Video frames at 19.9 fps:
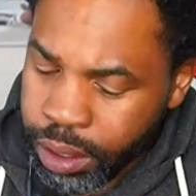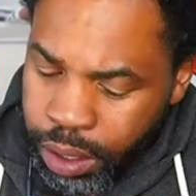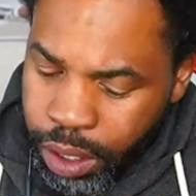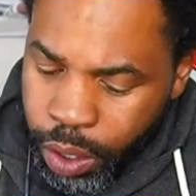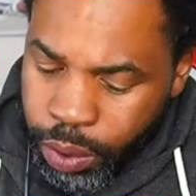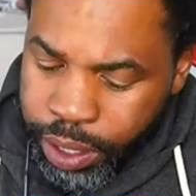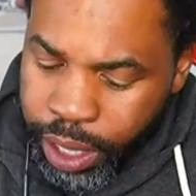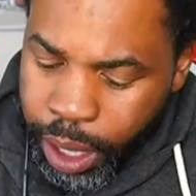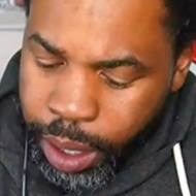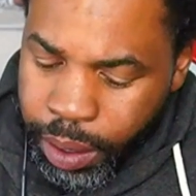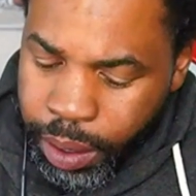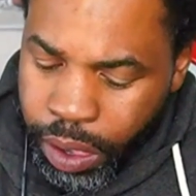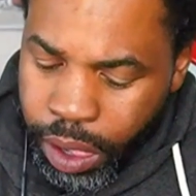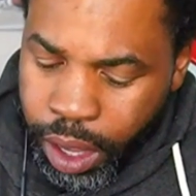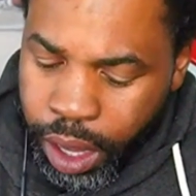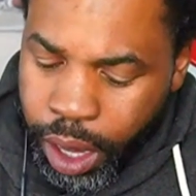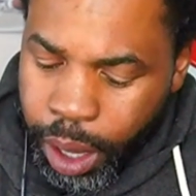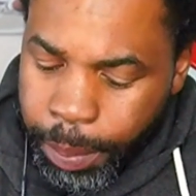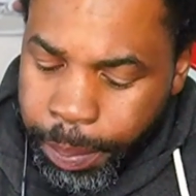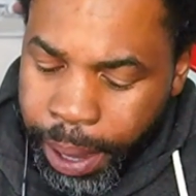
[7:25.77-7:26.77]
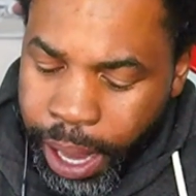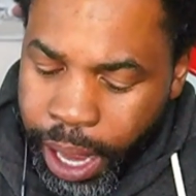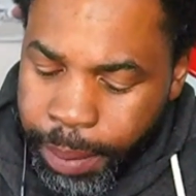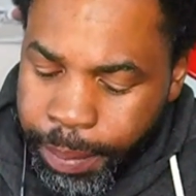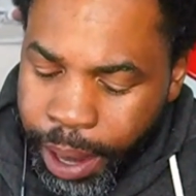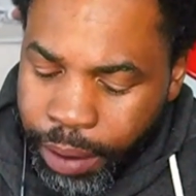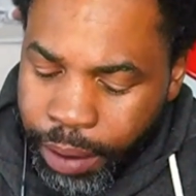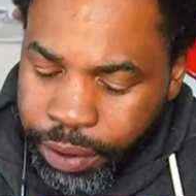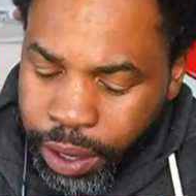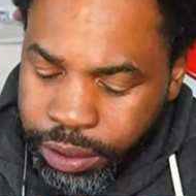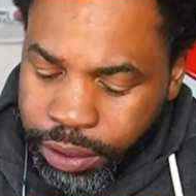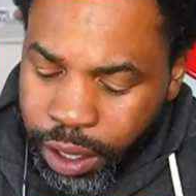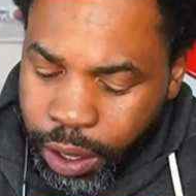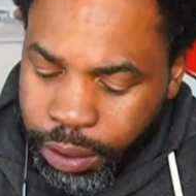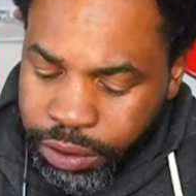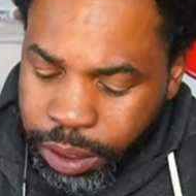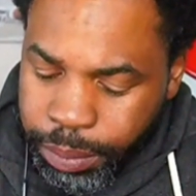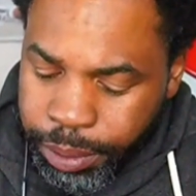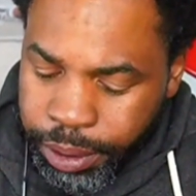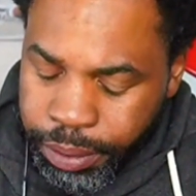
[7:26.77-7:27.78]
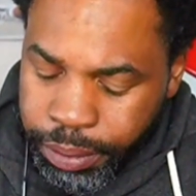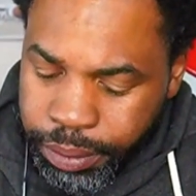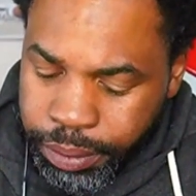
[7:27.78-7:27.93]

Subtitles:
Okay, Bad Mouth, talk to me.